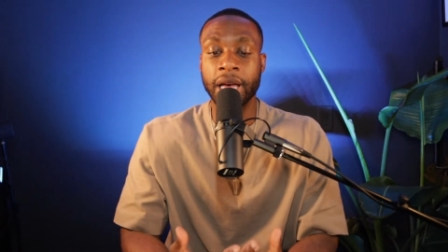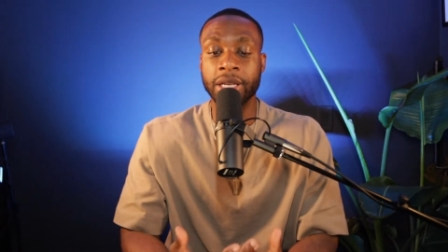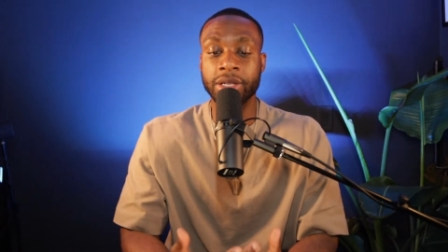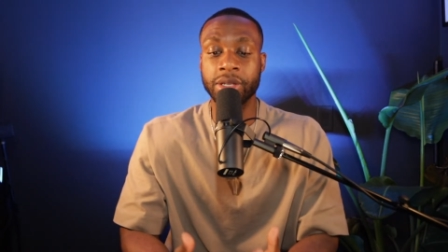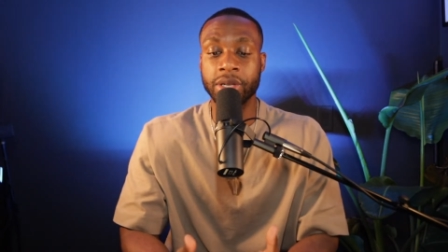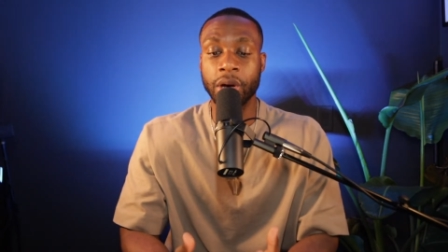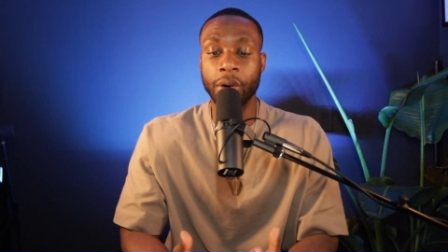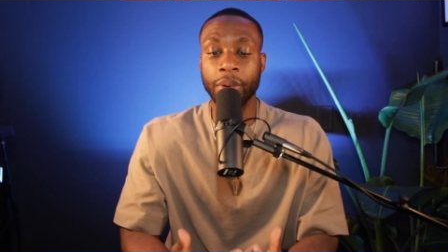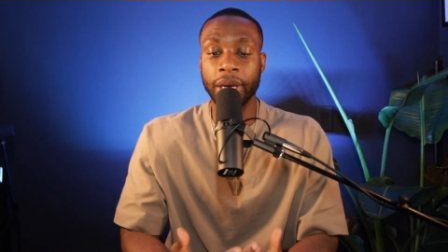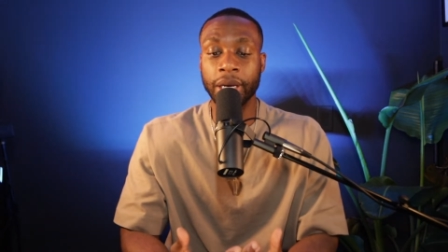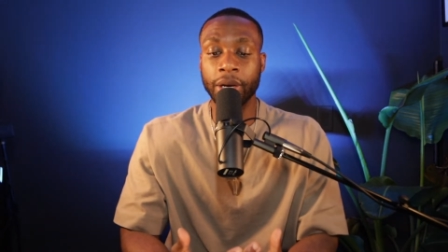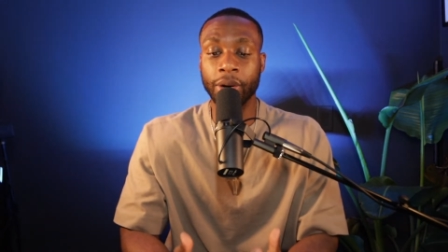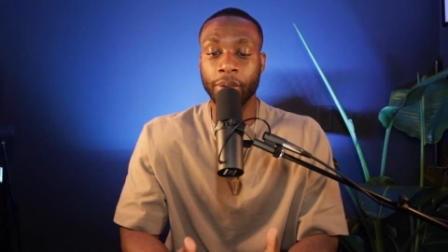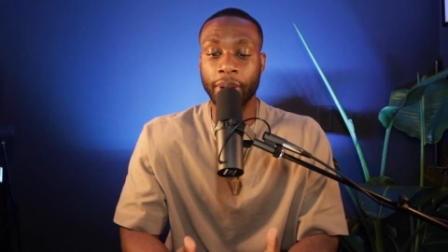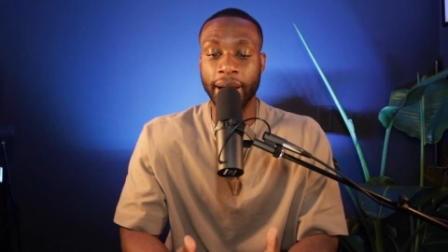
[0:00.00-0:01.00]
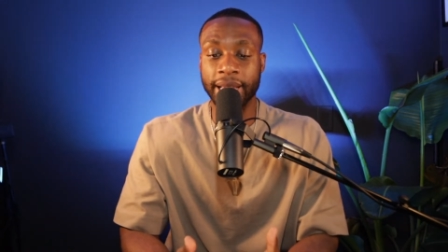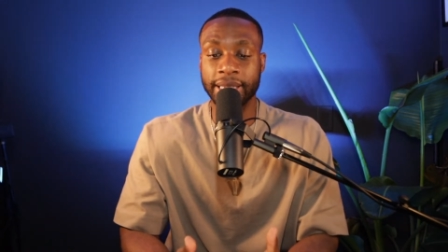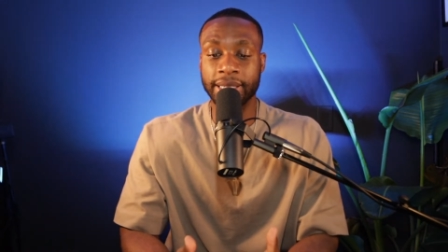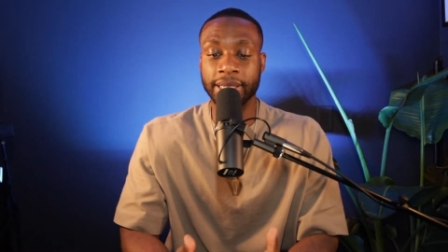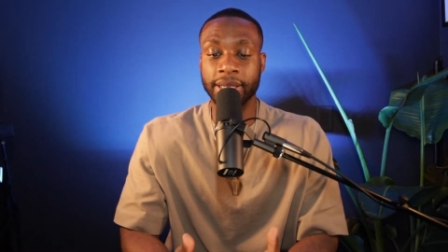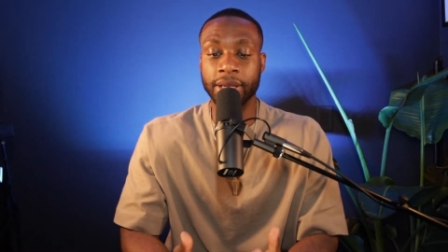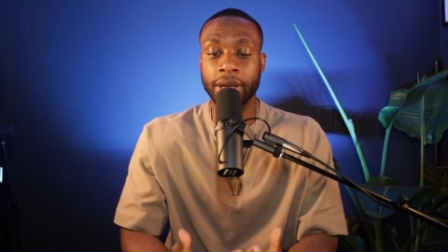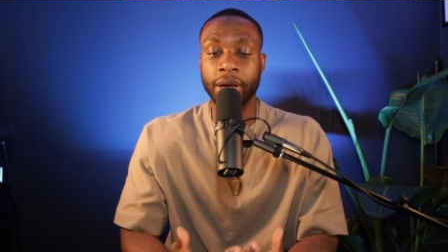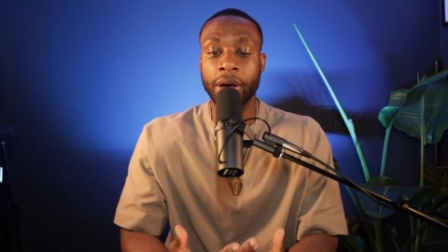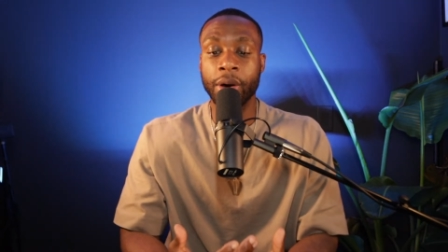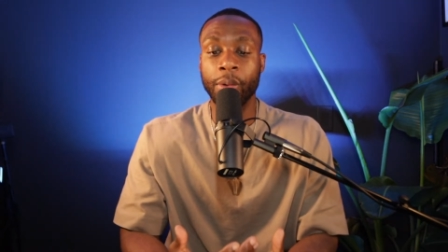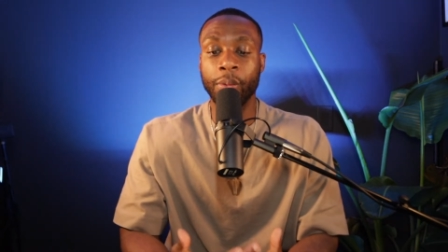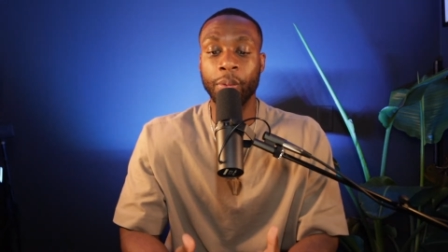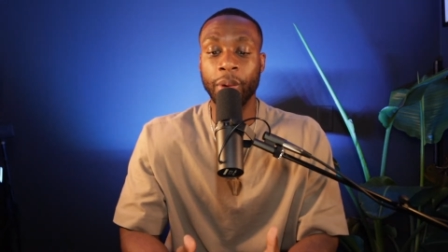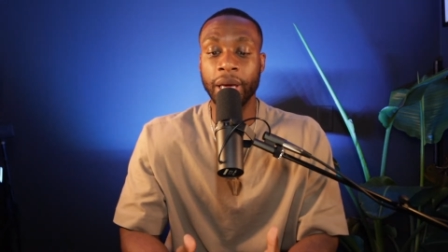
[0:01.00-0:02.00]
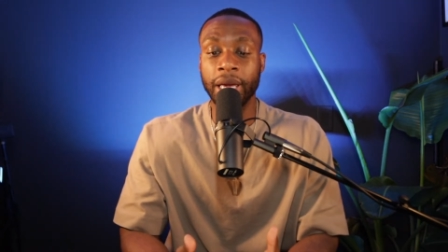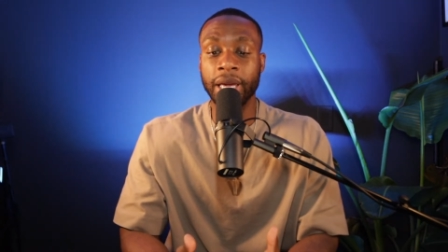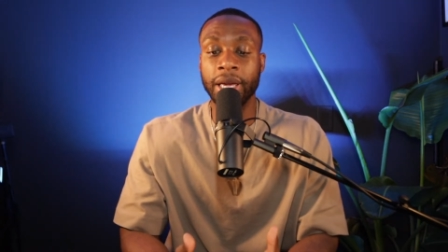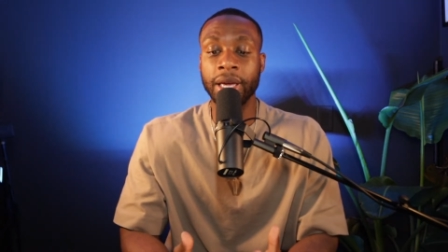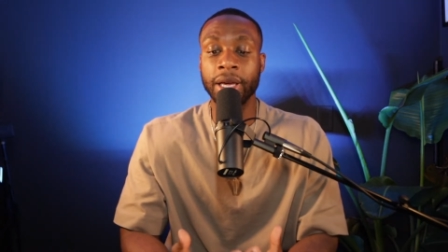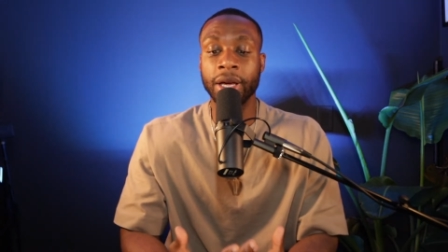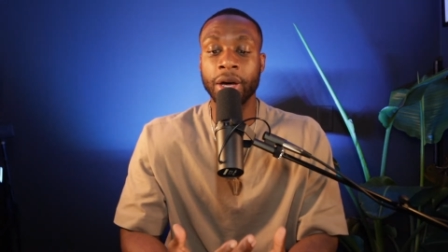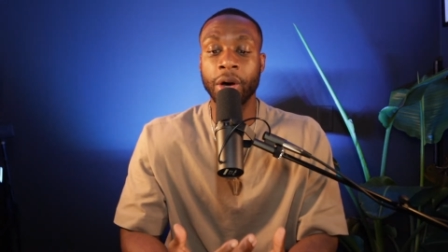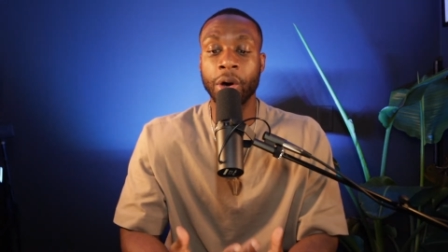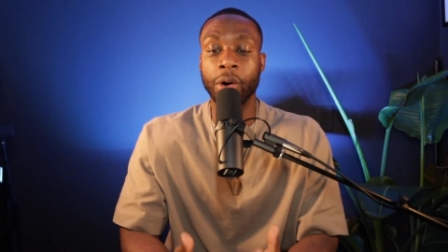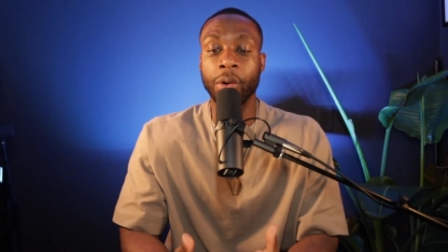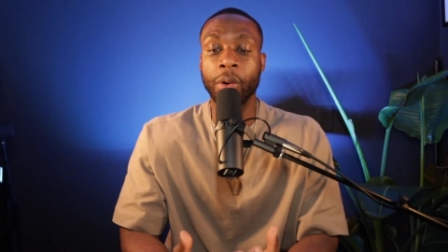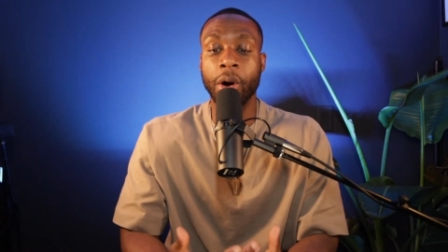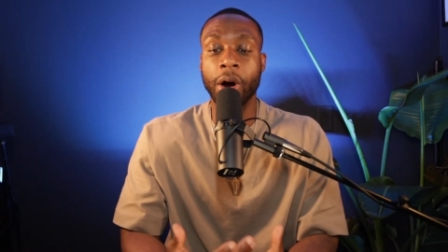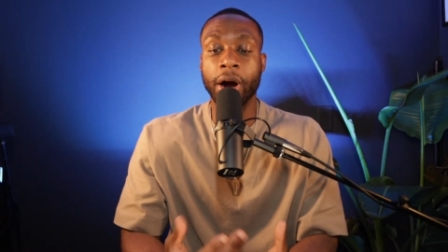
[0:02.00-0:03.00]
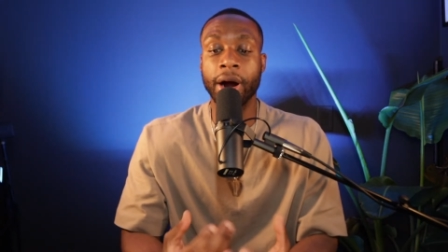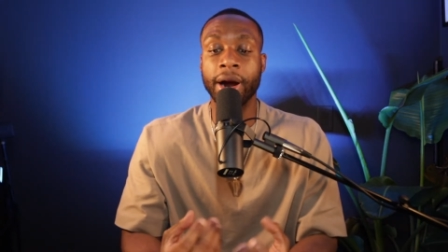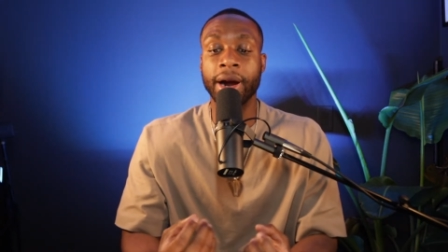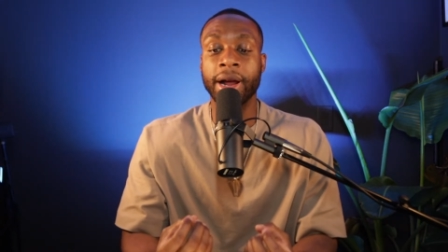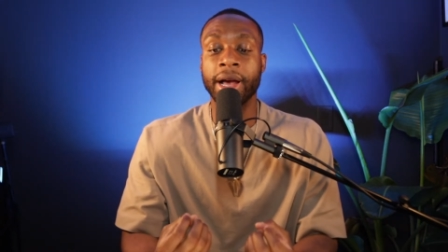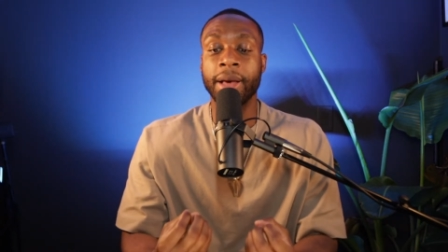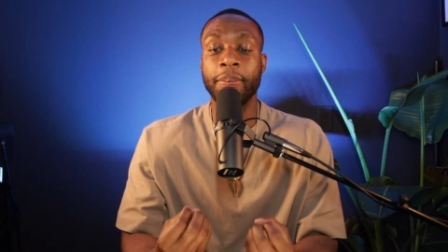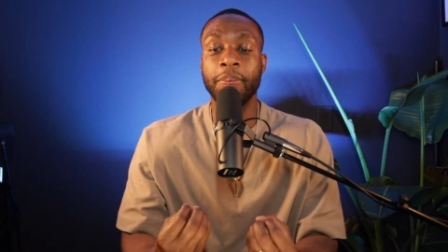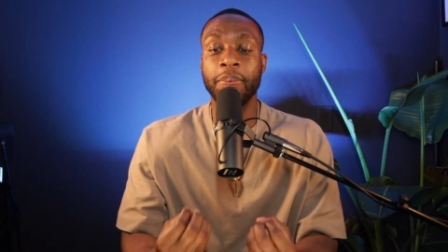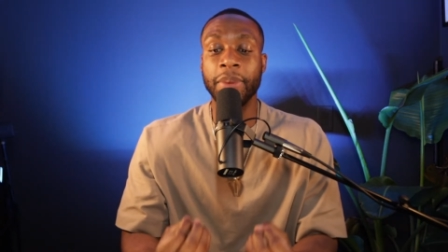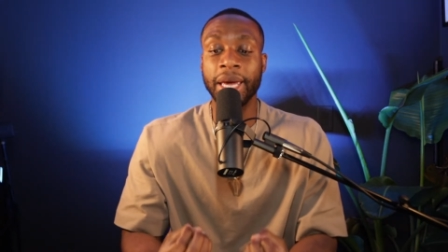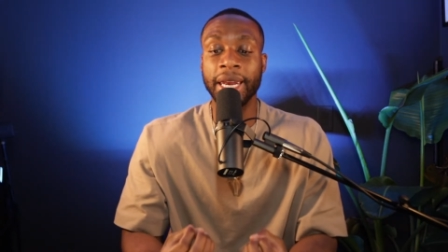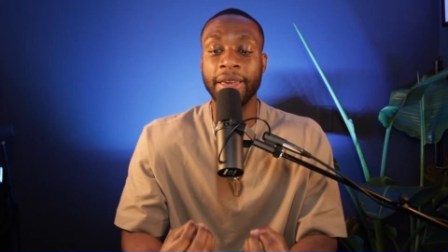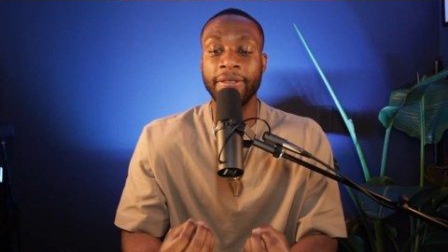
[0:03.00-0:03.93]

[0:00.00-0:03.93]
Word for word: so in Christ, we who are many